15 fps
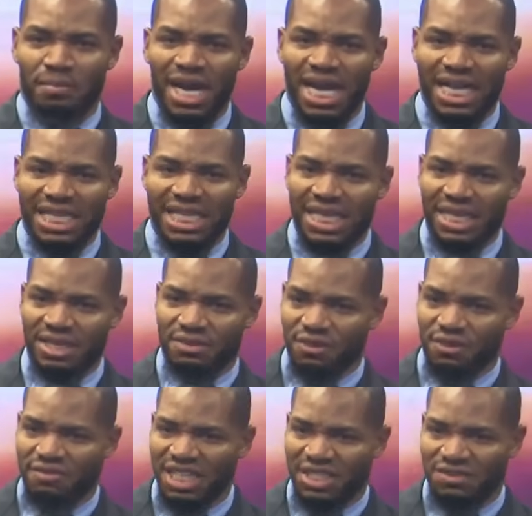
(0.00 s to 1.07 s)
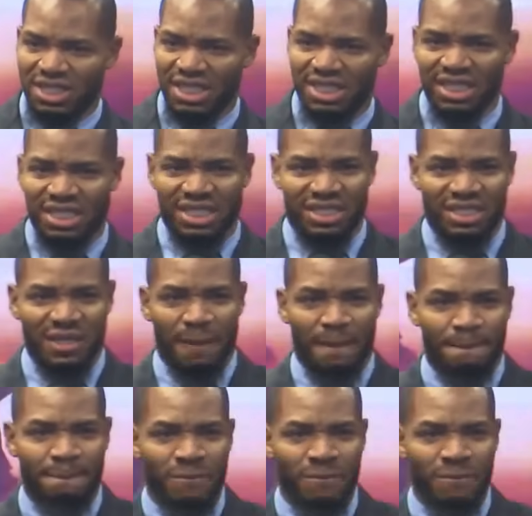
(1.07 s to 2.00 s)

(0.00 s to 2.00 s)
Mark 10 from verse 46.